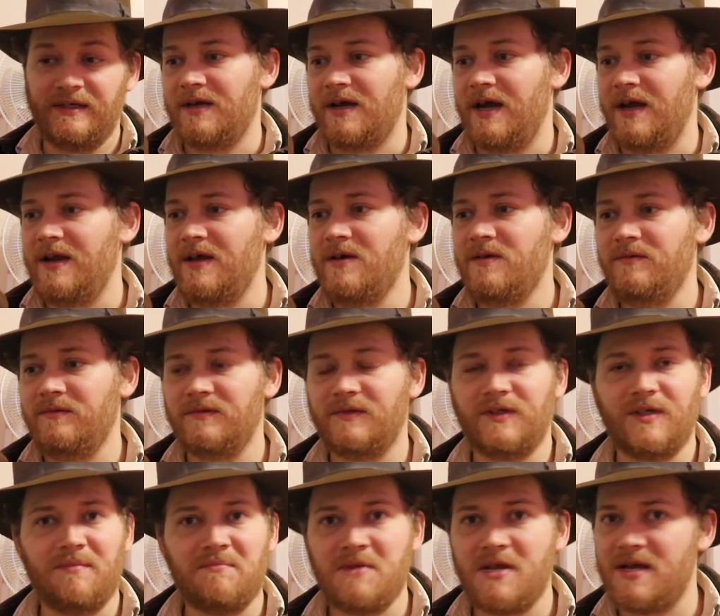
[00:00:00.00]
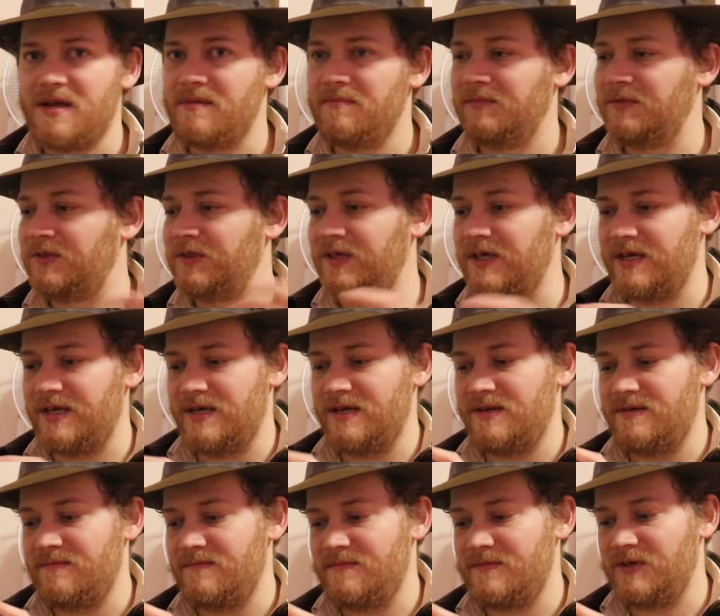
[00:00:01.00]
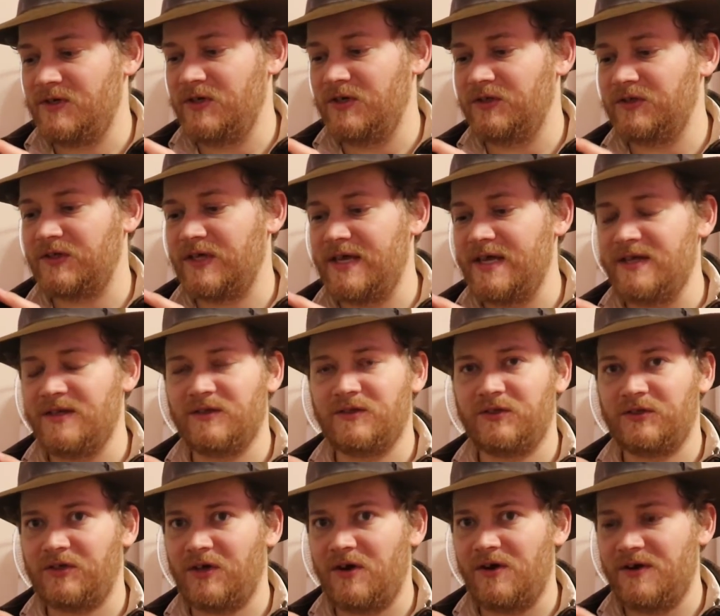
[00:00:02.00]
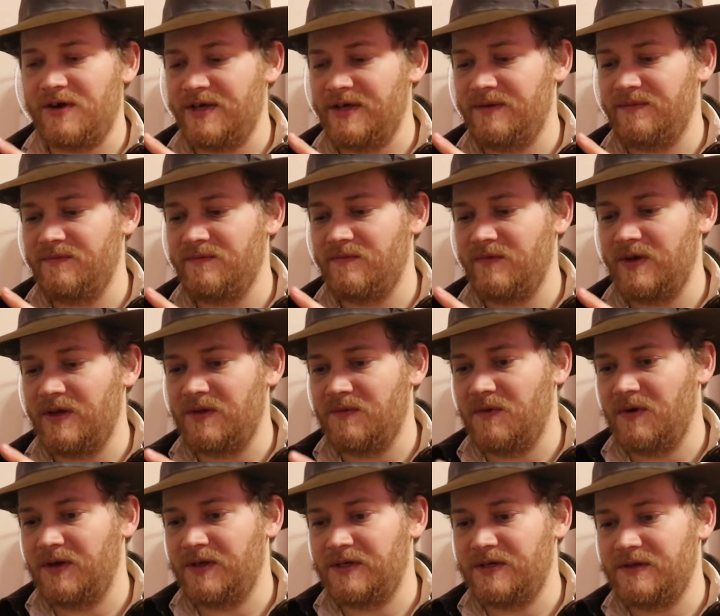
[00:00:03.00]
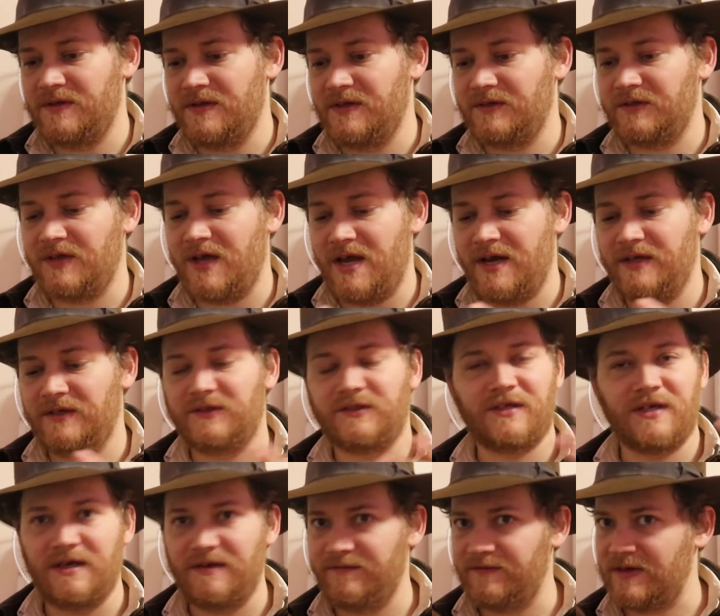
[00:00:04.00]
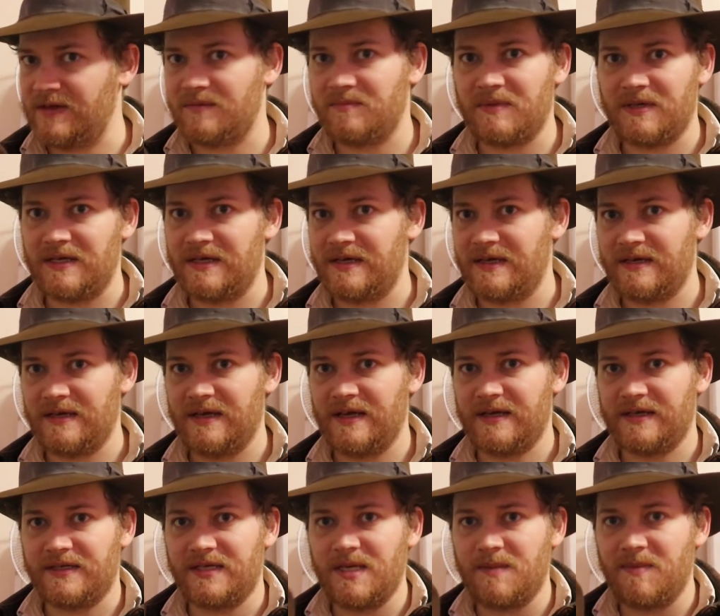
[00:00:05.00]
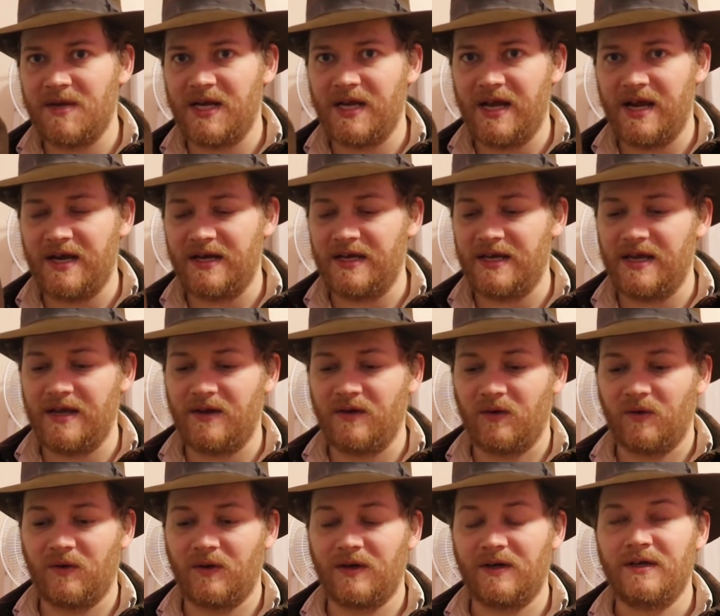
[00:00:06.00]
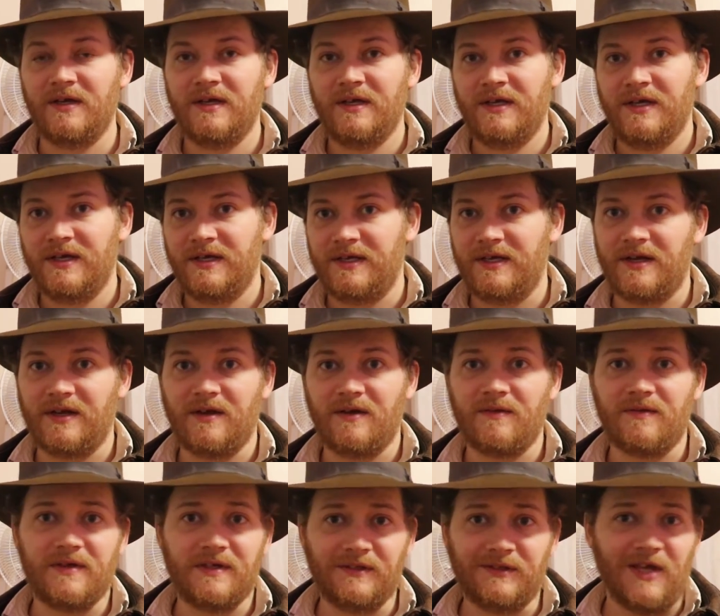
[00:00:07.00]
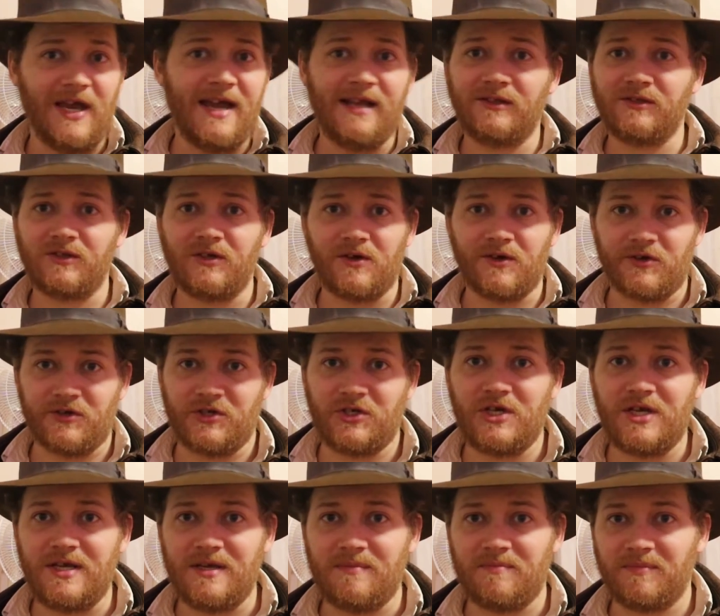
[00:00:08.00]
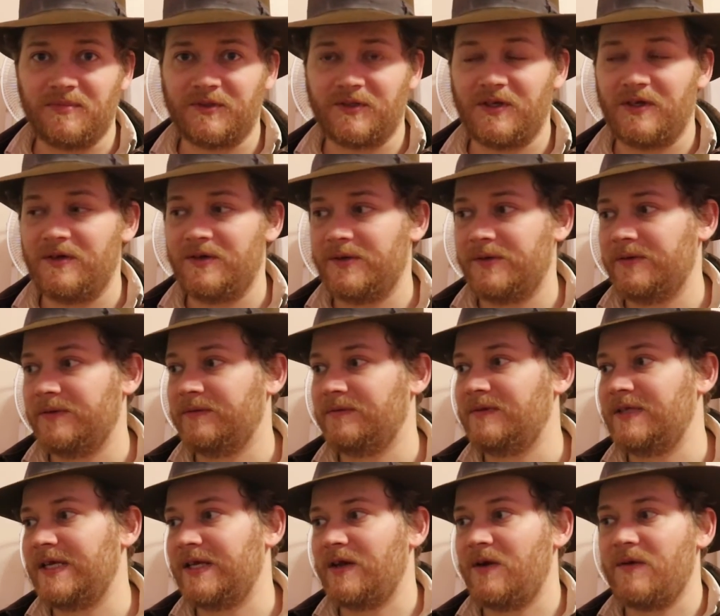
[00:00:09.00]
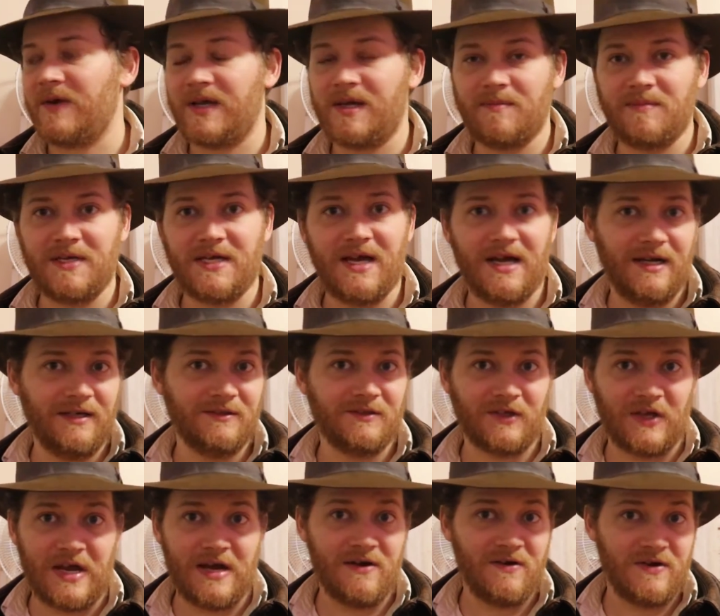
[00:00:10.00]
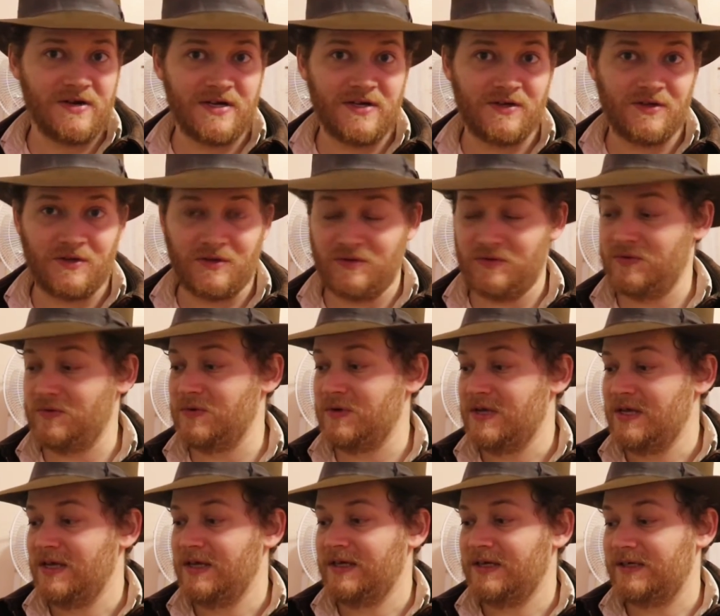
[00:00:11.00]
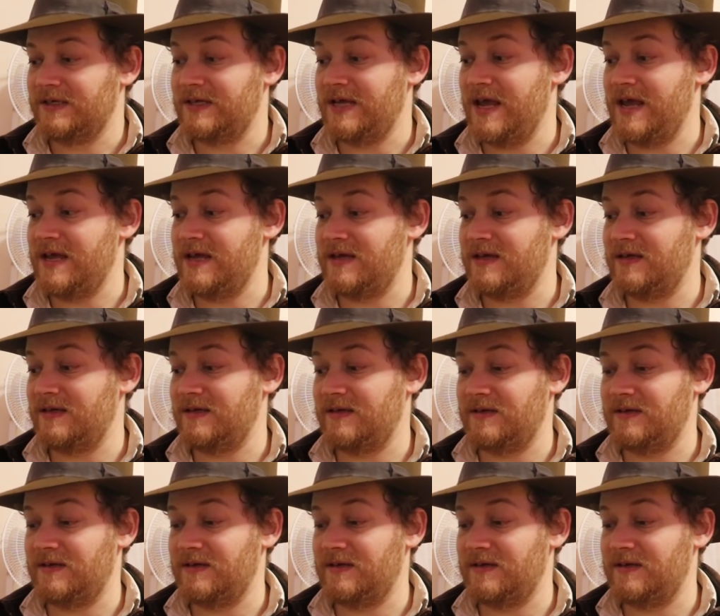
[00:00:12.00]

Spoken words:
I know sometimes just getting started when you want to do this kind of stuff could be intimidating, or, you know, these hats aren't cheap, so, you know, it could be kind of scary to take